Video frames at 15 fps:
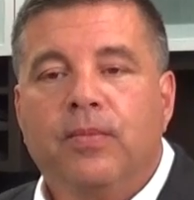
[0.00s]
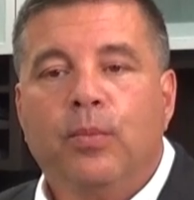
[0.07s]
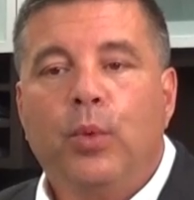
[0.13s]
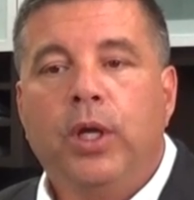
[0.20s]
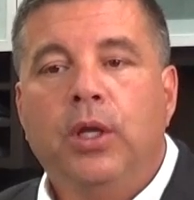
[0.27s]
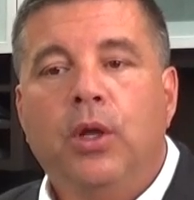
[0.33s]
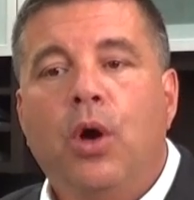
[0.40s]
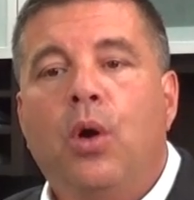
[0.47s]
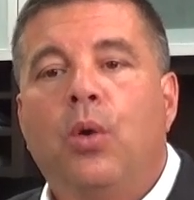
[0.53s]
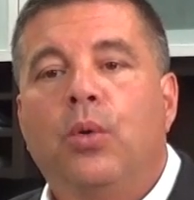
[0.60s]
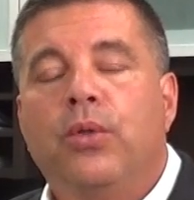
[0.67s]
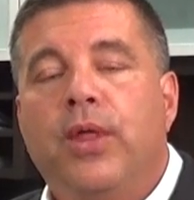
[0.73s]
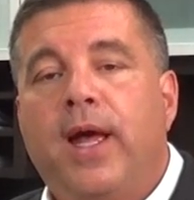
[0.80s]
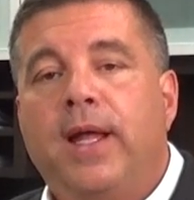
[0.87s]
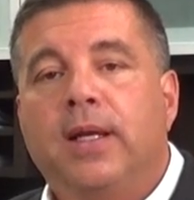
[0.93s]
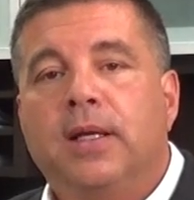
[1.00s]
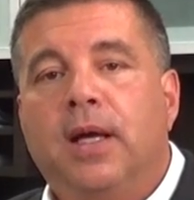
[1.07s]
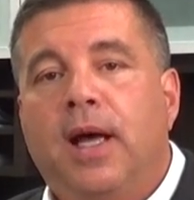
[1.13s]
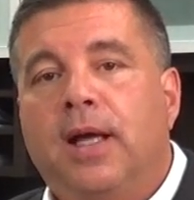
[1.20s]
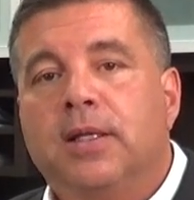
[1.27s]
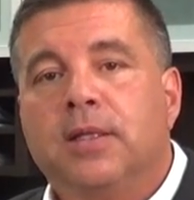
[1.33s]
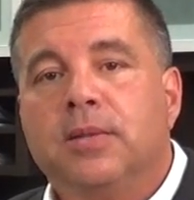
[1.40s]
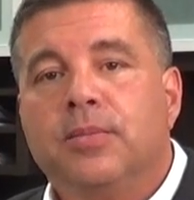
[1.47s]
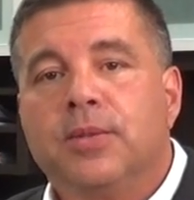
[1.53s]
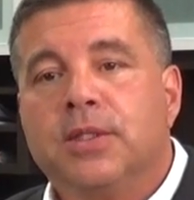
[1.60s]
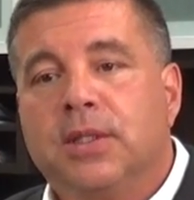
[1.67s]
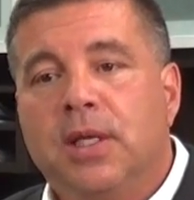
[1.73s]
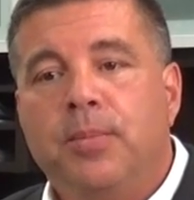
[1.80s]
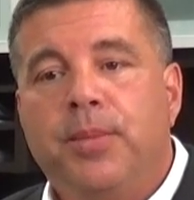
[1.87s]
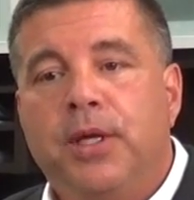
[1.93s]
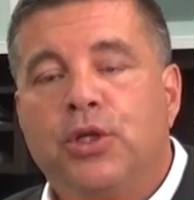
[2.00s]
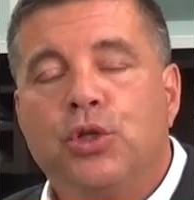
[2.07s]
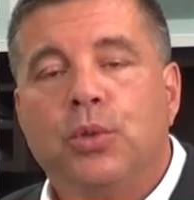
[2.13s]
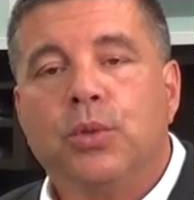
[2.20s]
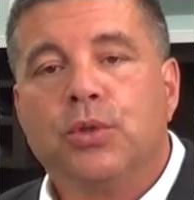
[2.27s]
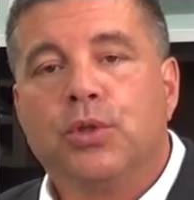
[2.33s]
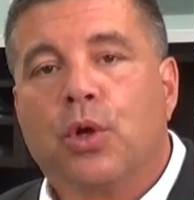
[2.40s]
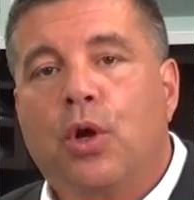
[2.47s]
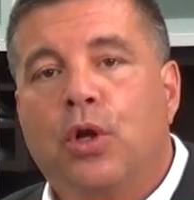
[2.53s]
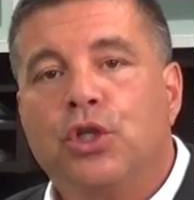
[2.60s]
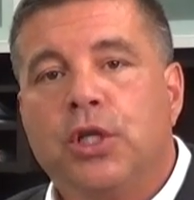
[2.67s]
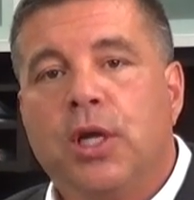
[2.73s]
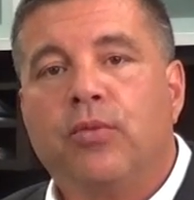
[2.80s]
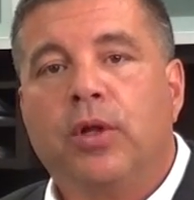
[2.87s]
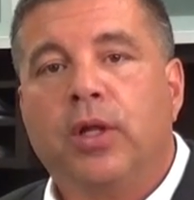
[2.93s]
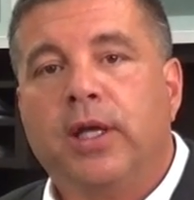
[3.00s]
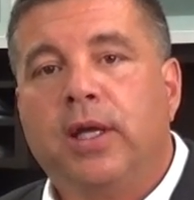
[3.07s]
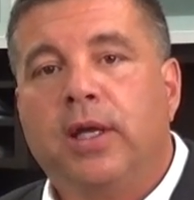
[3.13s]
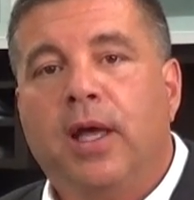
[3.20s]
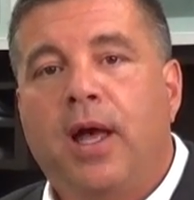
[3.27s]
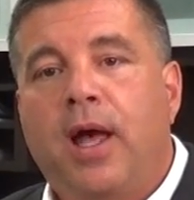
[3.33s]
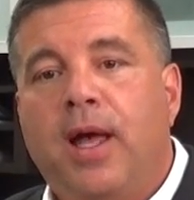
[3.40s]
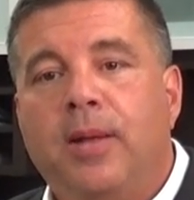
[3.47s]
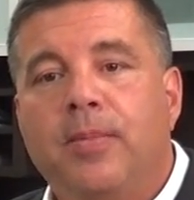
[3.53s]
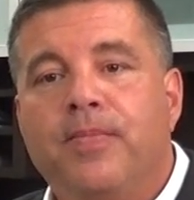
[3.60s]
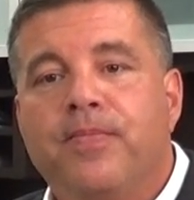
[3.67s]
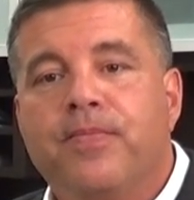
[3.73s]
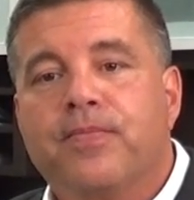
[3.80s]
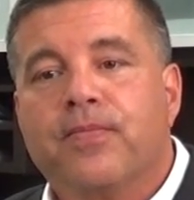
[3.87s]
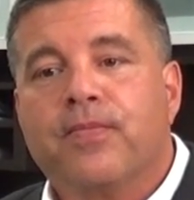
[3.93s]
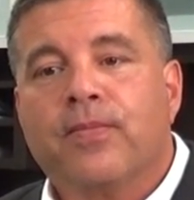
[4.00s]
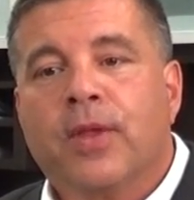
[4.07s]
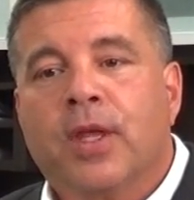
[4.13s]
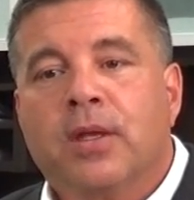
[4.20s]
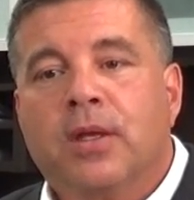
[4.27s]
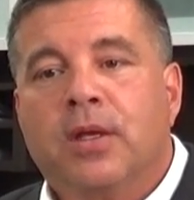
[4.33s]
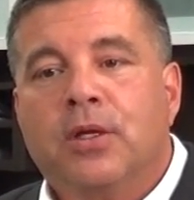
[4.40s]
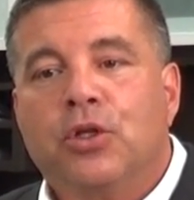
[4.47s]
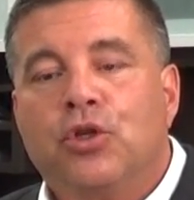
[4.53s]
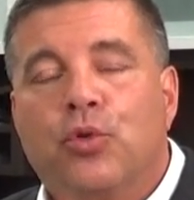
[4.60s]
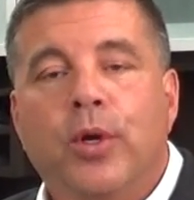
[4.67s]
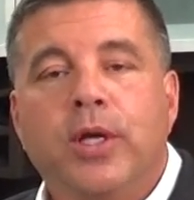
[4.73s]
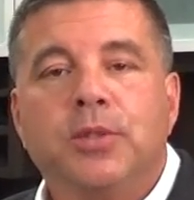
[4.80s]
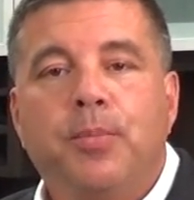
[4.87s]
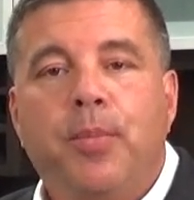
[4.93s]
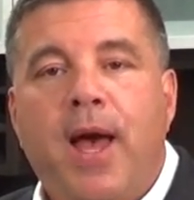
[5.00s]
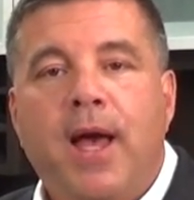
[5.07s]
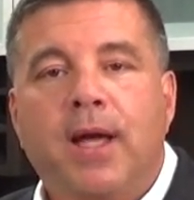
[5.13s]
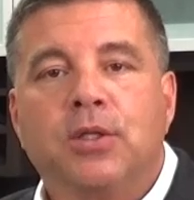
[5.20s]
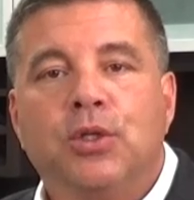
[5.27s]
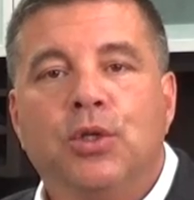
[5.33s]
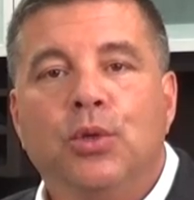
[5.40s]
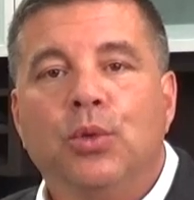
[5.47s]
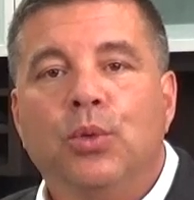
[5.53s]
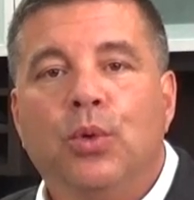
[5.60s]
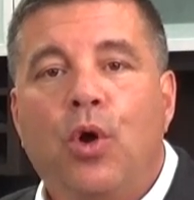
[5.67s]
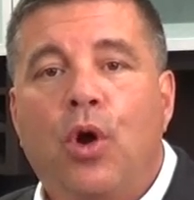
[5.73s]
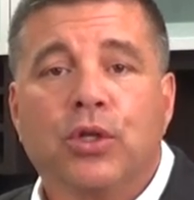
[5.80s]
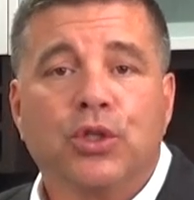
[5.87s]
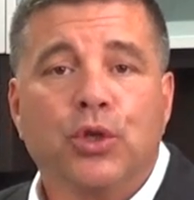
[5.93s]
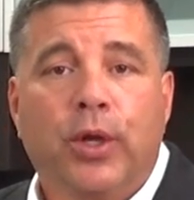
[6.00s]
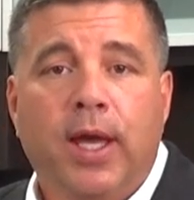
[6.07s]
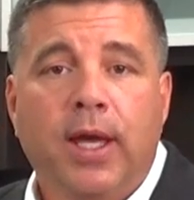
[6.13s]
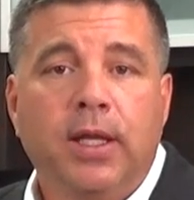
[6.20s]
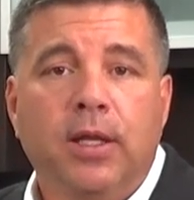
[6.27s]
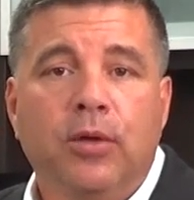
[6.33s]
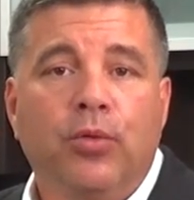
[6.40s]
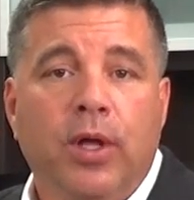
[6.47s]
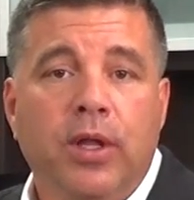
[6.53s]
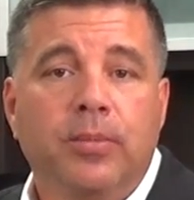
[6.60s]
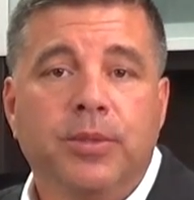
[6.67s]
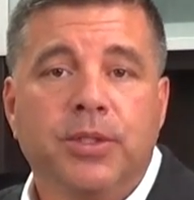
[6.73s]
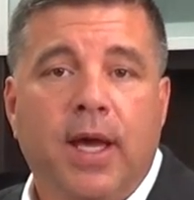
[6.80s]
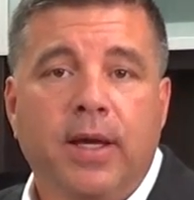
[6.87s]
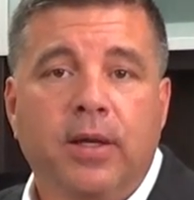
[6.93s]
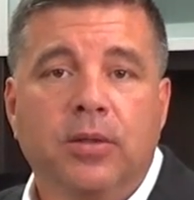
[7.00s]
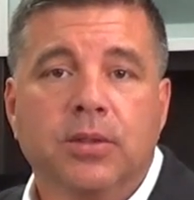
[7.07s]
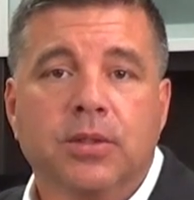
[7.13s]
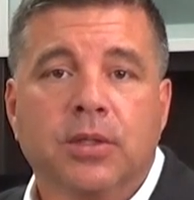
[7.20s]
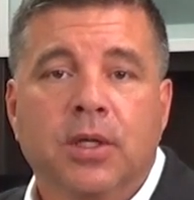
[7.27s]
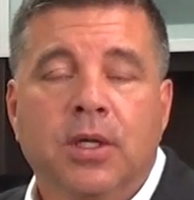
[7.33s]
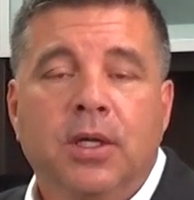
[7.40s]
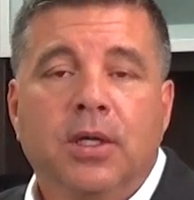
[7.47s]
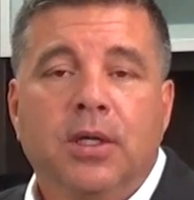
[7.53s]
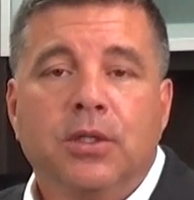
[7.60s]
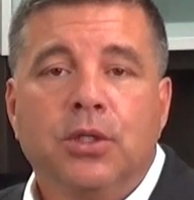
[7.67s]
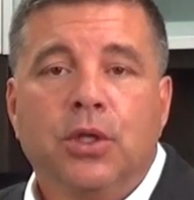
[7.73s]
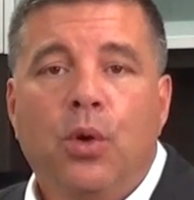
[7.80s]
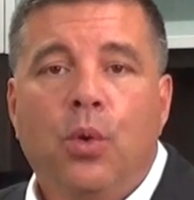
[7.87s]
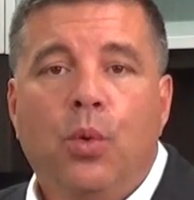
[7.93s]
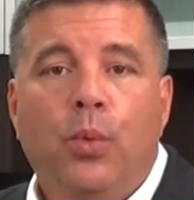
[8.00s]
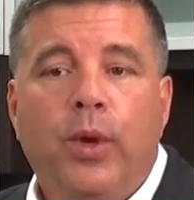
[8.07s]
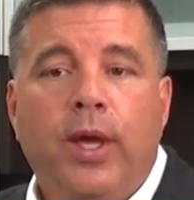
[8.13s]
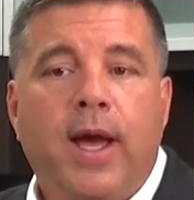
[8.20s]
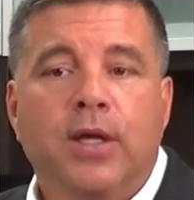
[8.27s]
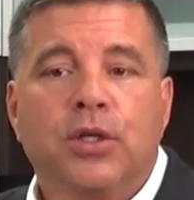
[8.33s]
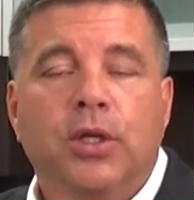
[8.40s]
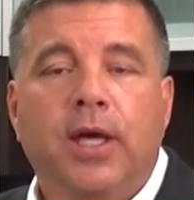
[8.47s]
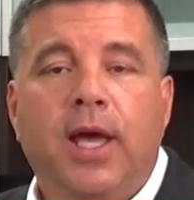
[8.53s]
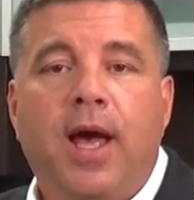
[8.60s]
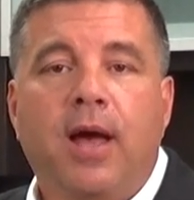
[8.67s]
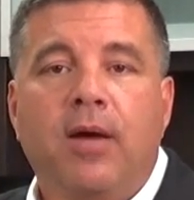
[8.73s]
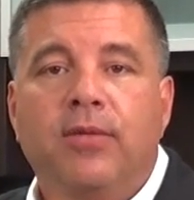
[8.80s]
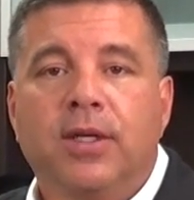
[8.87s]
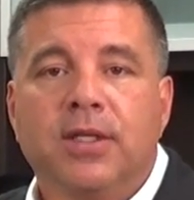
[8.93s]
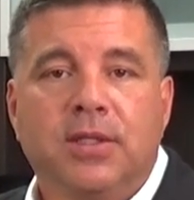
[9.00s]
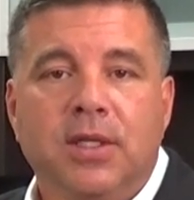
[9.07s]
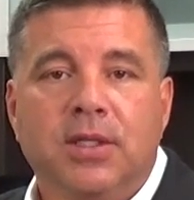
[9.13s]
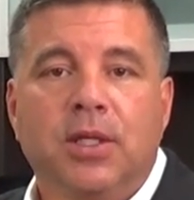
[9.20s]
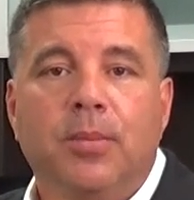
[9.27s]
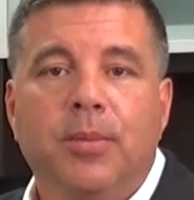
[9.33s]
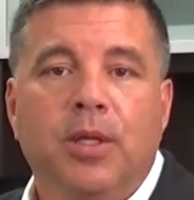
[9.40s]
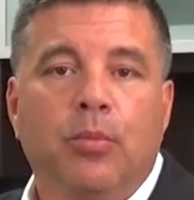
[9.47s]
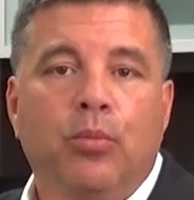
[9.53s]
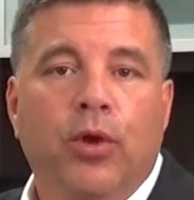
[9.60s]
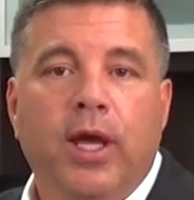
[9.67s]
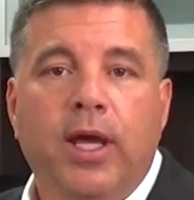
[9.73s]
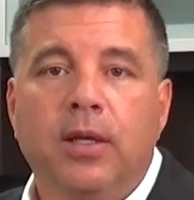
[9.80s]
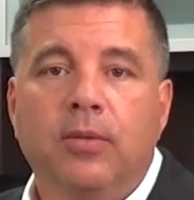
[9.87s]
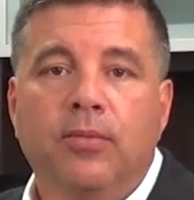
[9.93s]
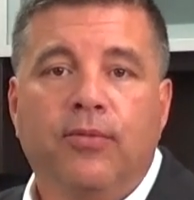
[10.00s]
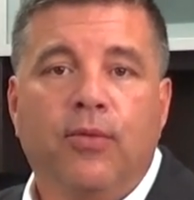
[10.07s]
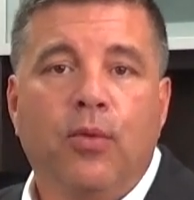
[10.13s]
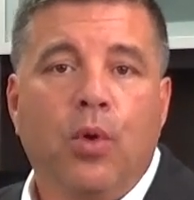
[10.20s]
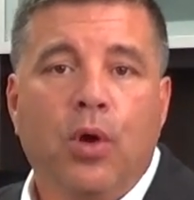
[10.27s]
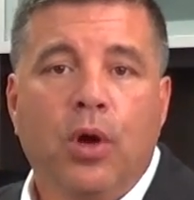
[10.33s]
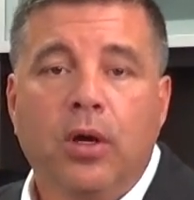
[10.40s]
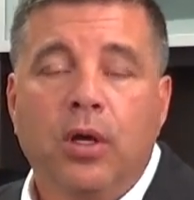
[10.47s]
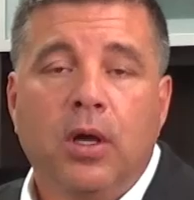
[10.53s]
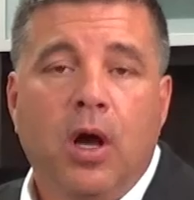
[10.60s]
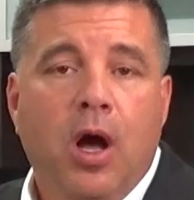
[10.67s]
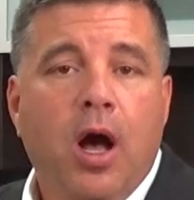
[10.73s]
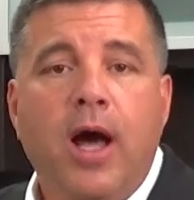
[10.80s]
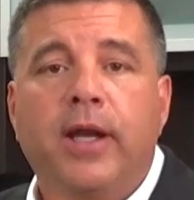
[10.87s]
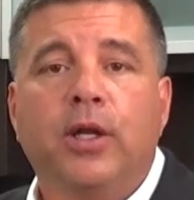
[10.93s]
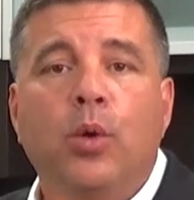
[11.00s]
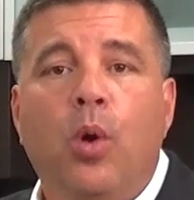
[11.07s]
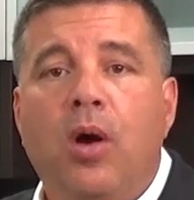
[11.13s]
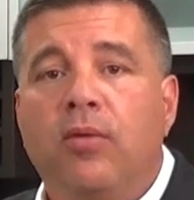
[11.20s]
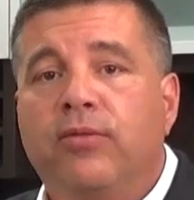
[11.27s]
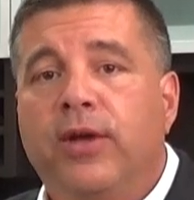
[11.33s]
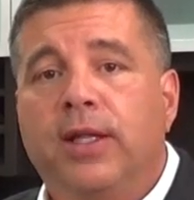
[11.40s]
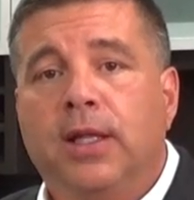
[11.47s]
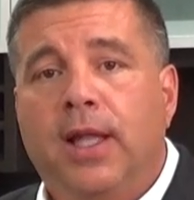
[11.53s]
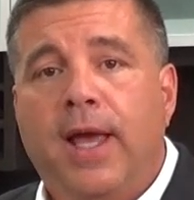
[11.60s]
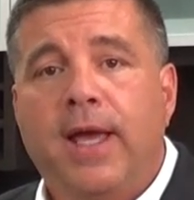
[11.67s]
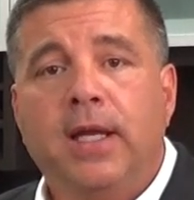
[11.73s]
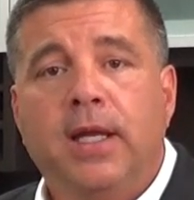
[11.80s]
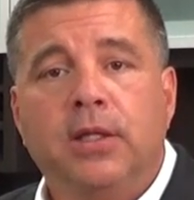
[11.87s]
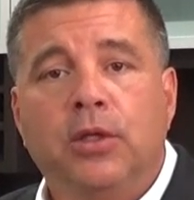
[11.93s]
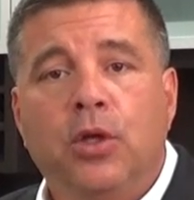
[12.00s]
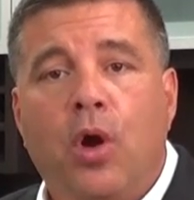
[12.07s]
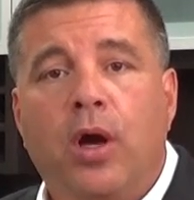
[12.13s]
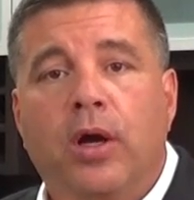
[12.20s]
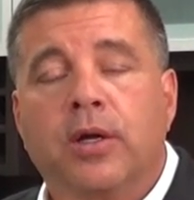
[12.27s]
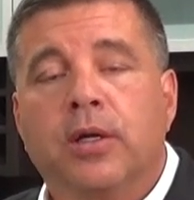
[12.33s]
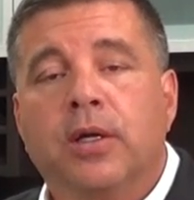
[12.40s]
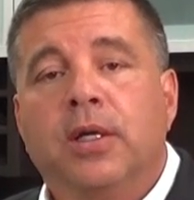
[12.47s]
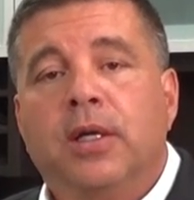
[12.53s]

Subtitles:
We know that sleep issues are generally traced back to our circadian rhythm cycles. So we actually have a system in the brain for on and off and light and dark.